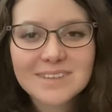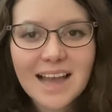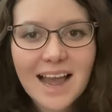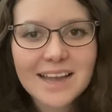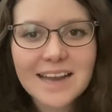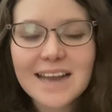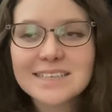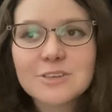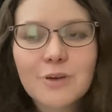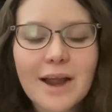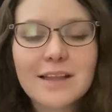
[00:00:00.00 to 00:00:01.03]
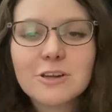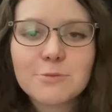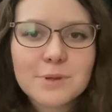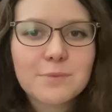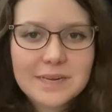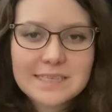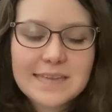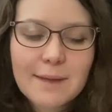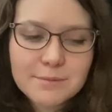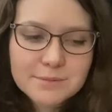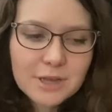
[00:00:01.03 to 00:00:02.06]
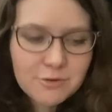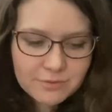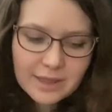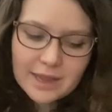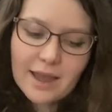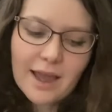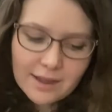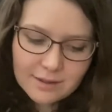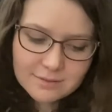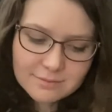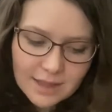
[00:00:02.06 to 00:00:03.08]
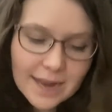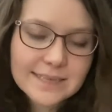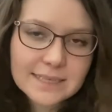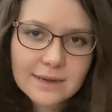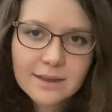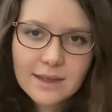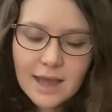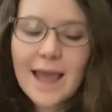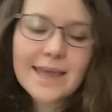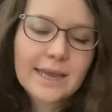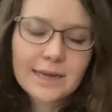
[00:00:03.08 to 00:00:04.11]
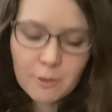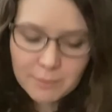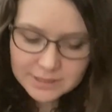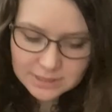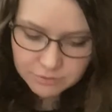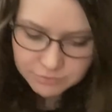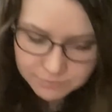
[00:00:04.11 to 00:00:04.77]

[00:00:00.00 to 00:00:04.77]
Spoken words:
I did cry a little bit when he stabbed himself. Like, I did. I can't help myself.